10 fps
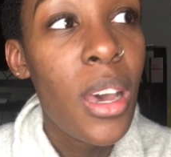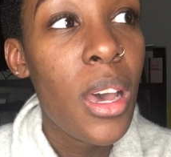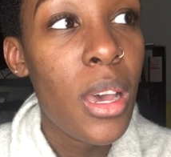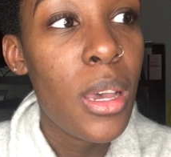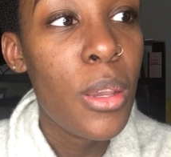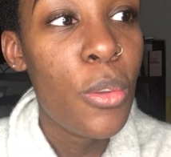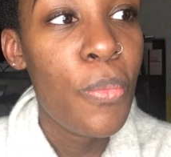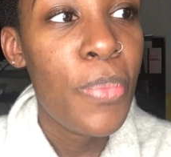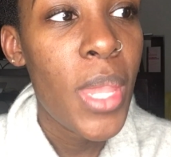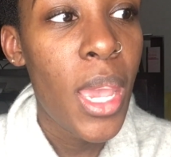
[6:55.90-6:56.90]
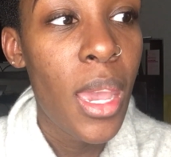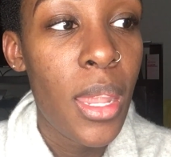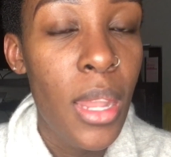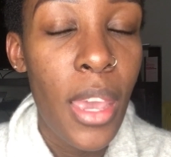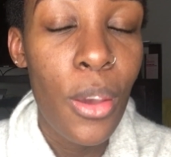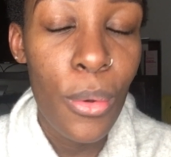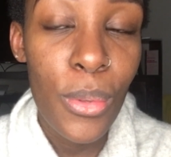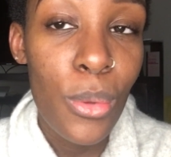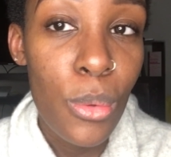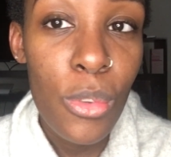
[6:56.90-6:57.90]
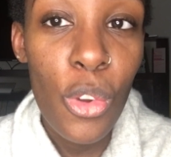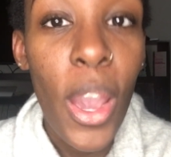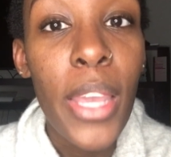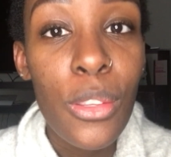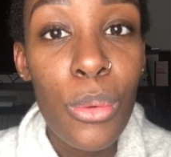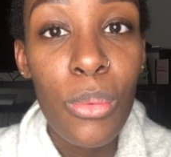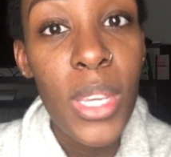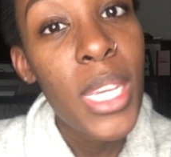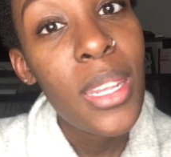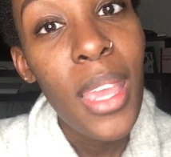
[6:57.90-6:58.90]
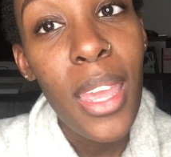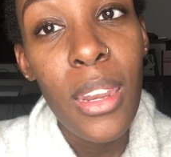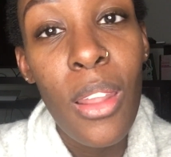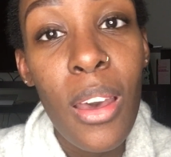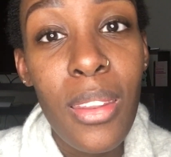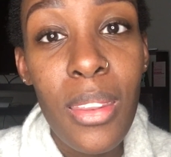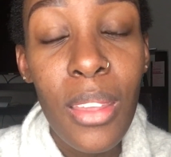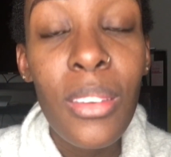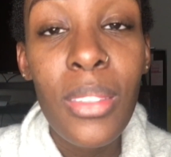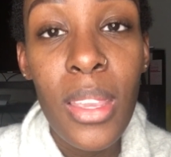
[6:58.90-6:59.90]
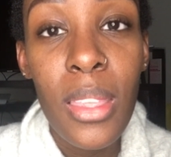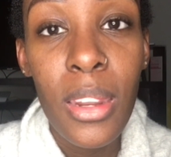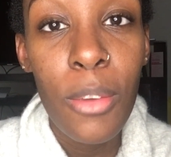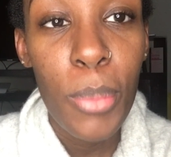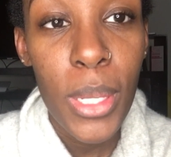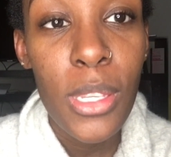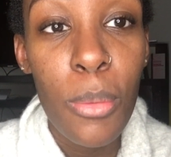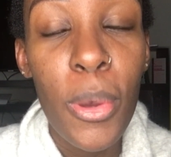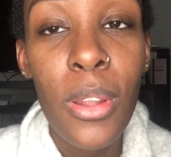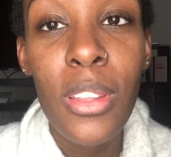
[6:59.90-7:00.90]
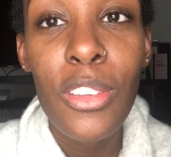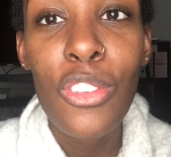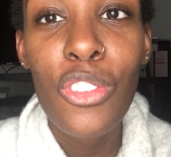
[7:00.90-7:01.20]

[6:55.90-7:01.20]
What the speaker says: And I also try to read. And another thing that I picked up on is